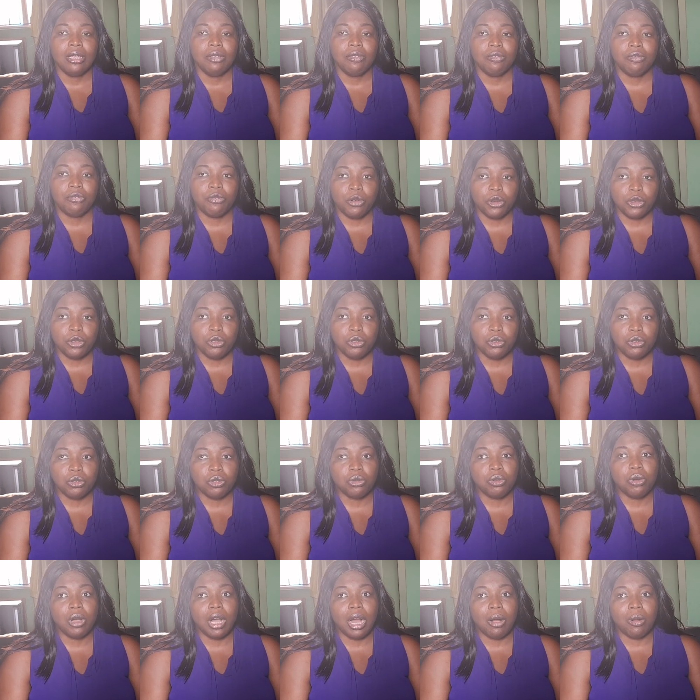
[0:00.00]
for you to
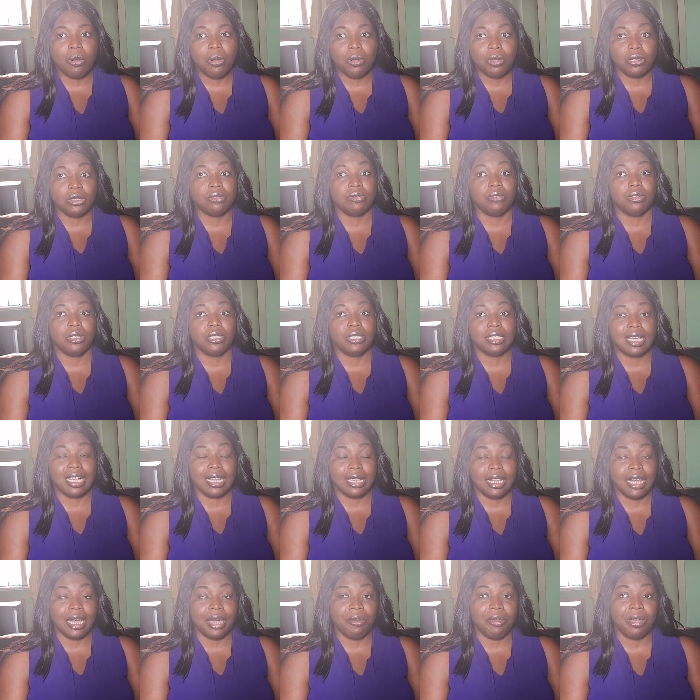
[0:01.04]
know how God's voice
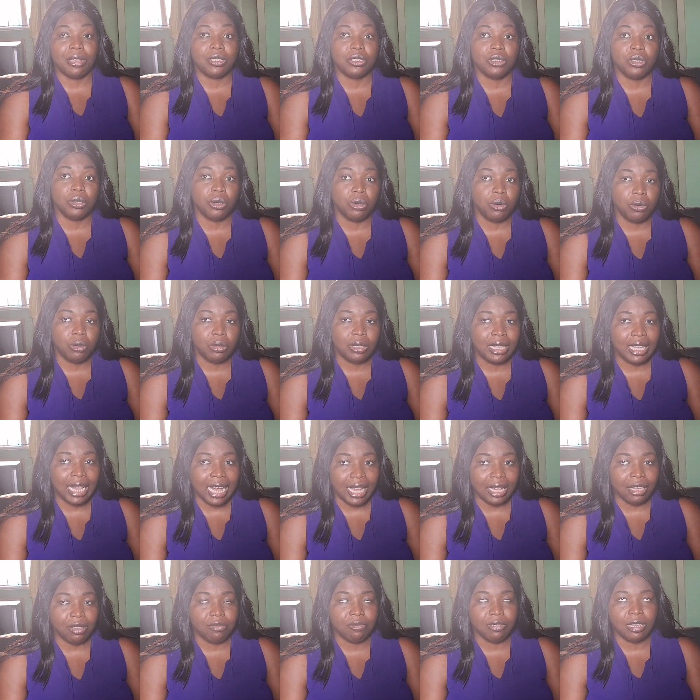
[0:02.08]
can direct your own
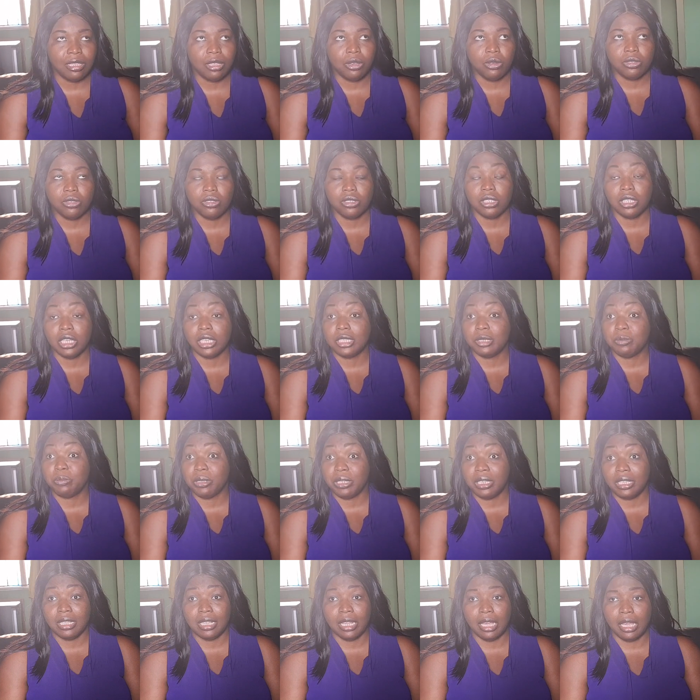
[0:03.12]
life. And I also share
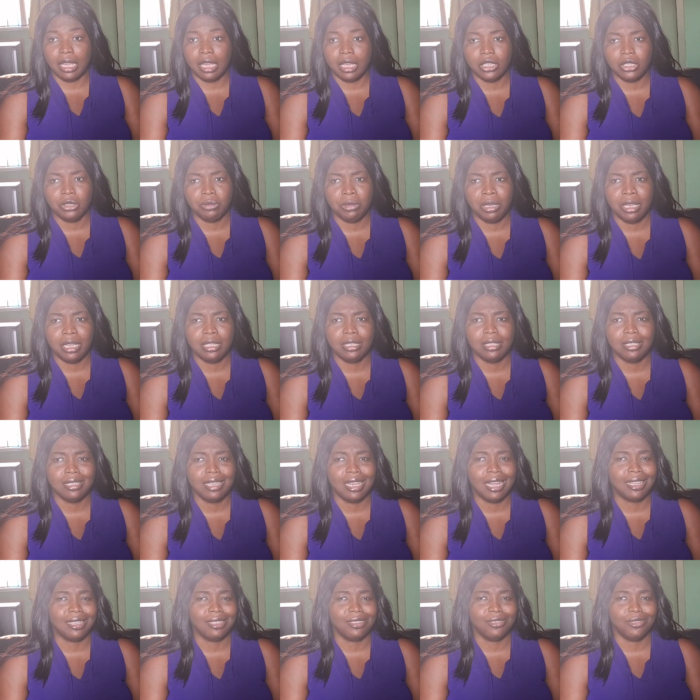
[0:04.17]
speaking engagements
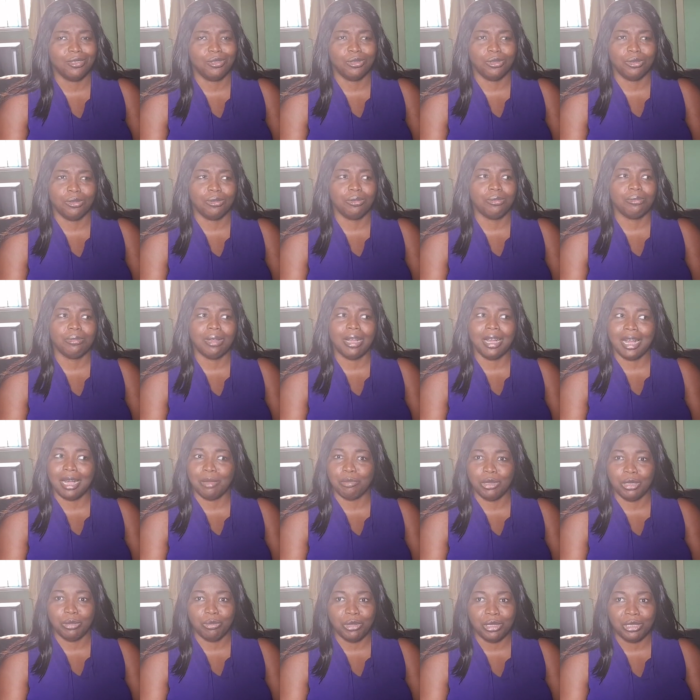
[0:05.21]
and, you know,
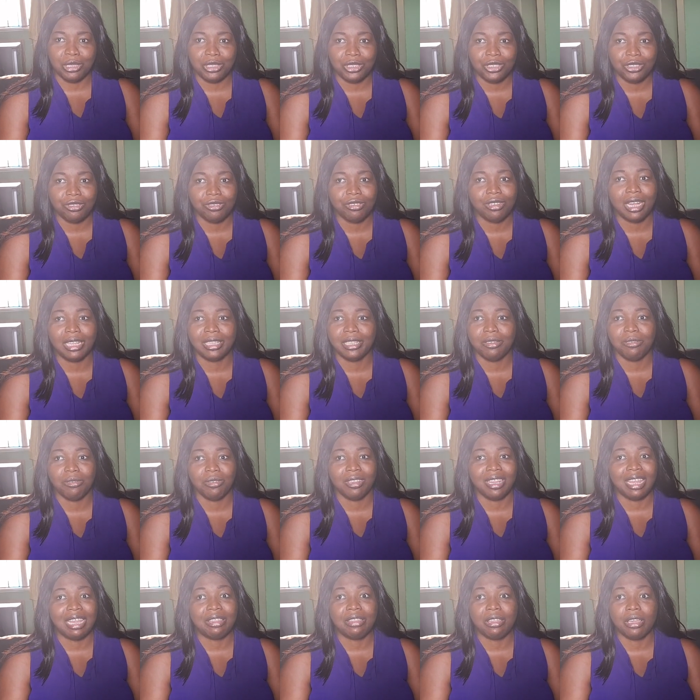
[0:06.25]
I'm in ministry and
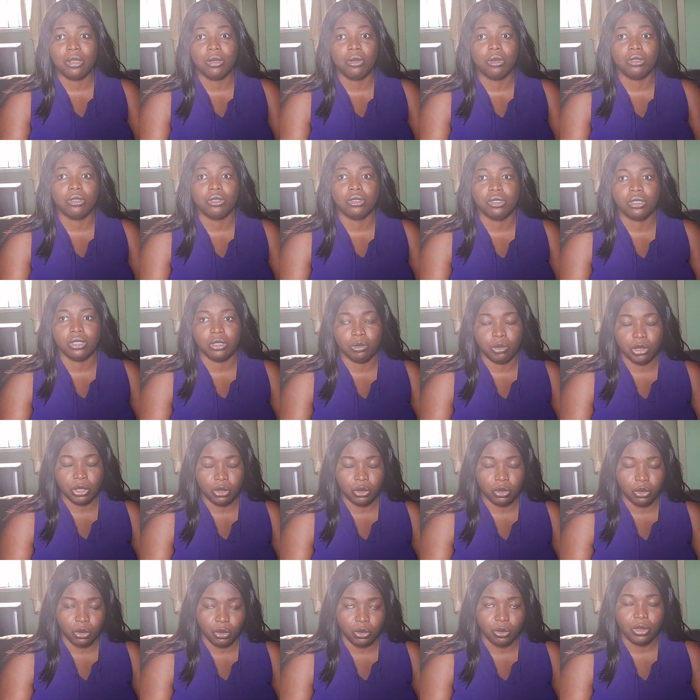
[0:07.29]
every other thing God uses me
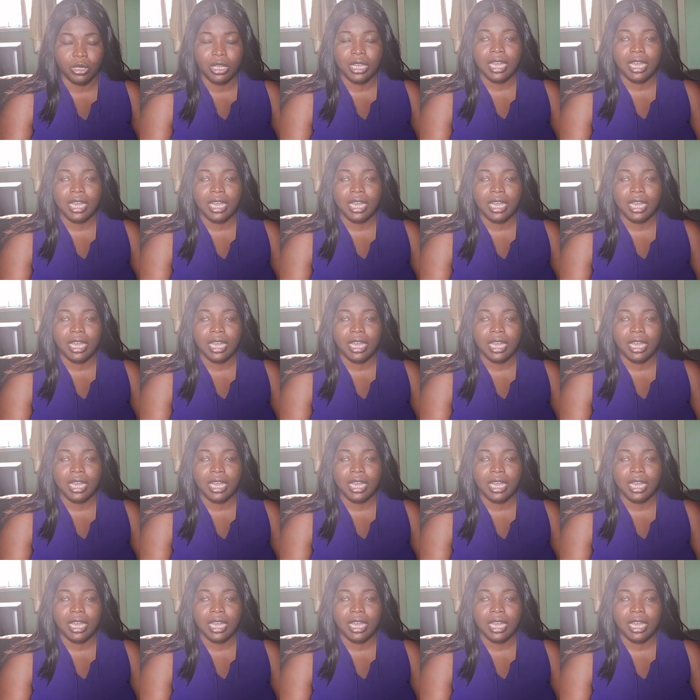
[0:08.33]
to do.